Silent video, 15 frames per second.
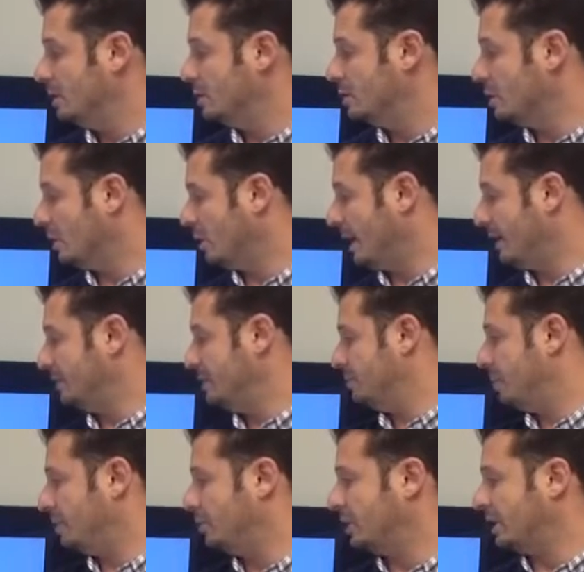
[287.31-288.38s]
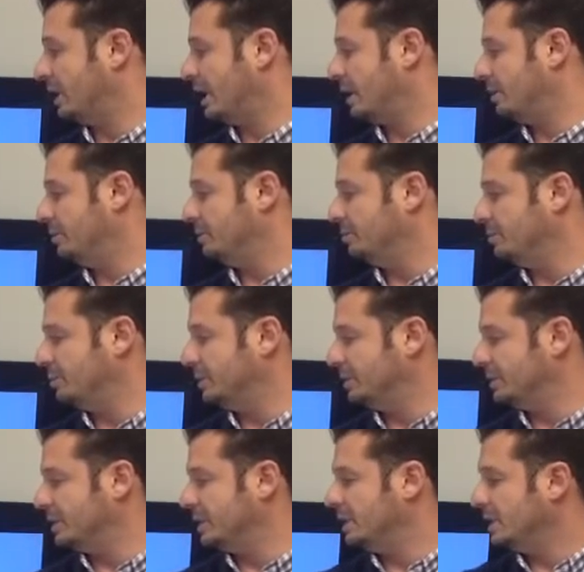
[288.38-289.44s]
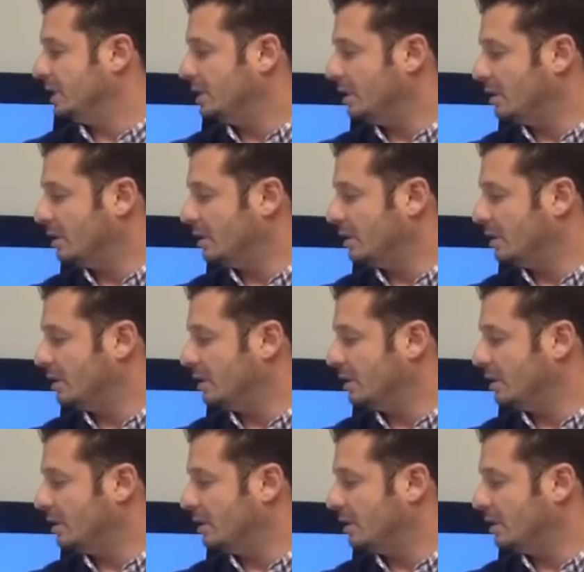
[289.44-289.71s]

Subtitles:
So after the public accountability,